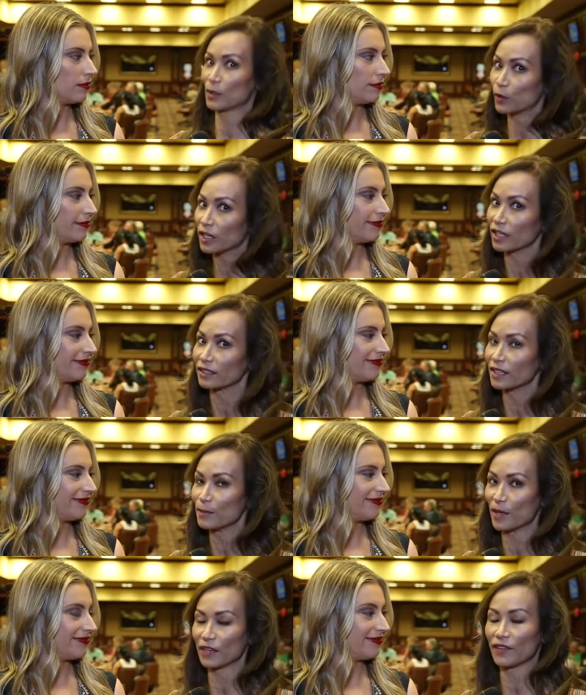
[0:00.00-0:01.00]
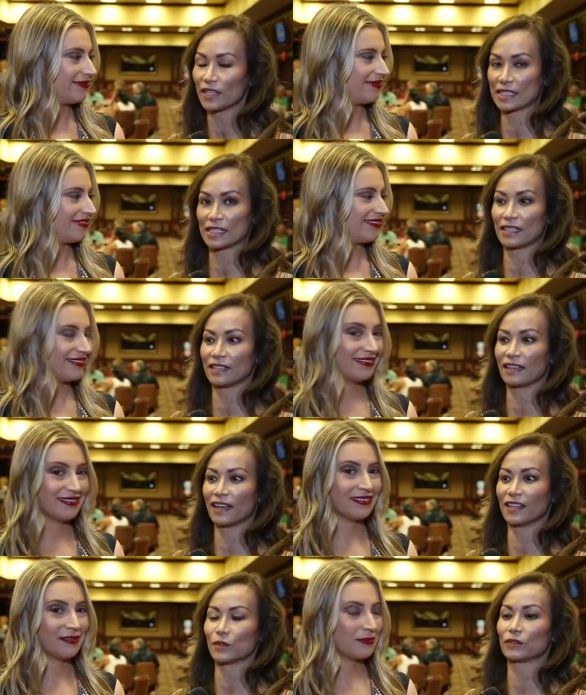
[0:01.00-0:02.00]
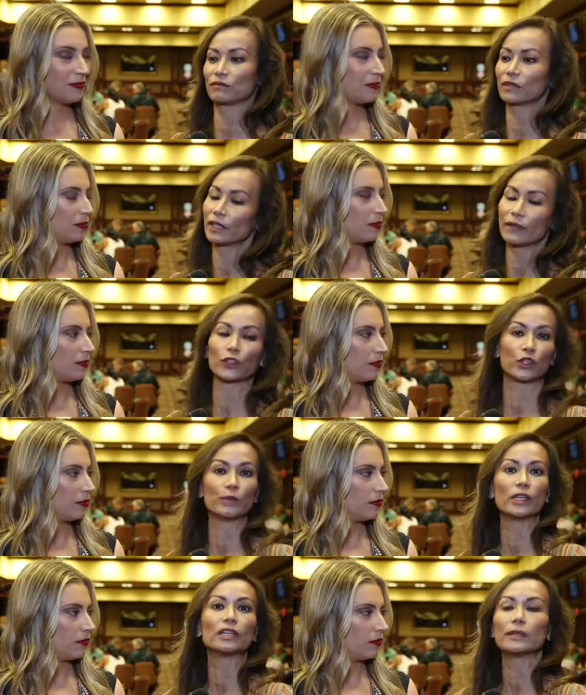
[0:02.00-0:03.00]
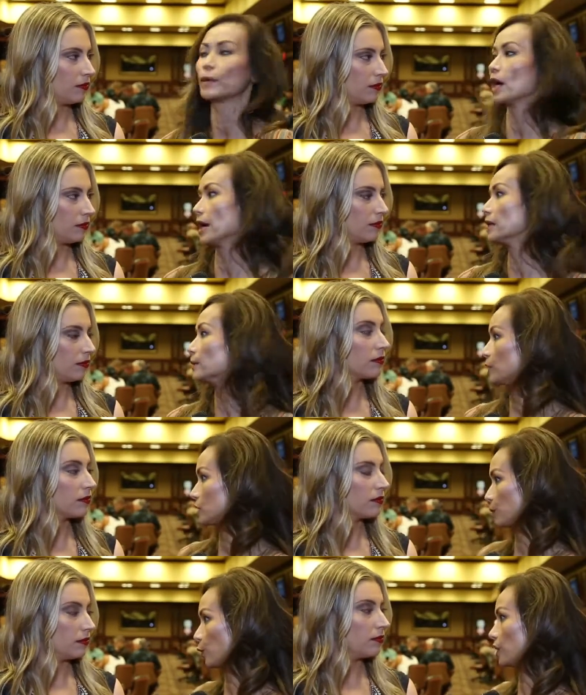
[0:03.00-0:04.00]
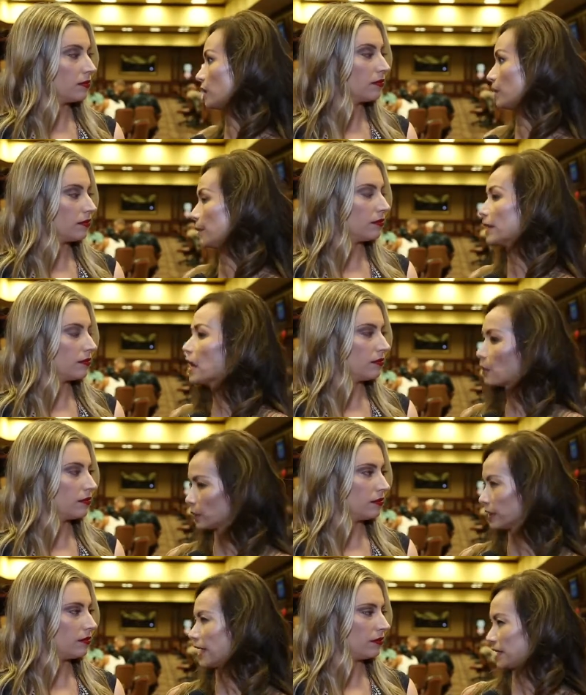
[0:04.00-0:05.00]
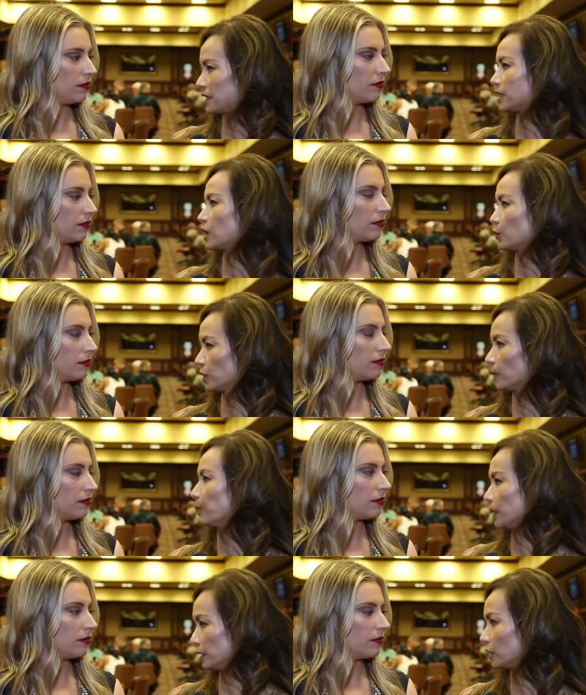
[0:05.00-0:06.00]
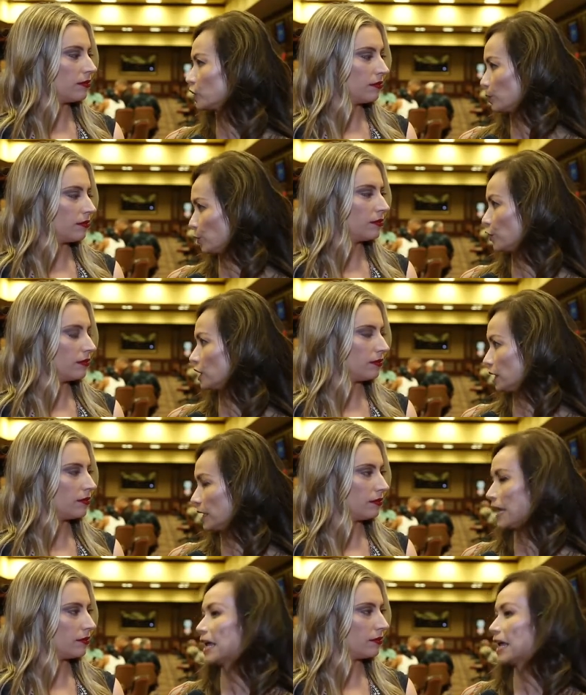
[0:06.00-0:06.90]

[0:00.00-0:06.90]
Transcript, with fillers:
Speaker 1: they will get a main event seat, and they'll have the community behind them and supporting them. And really, that's the key, really building community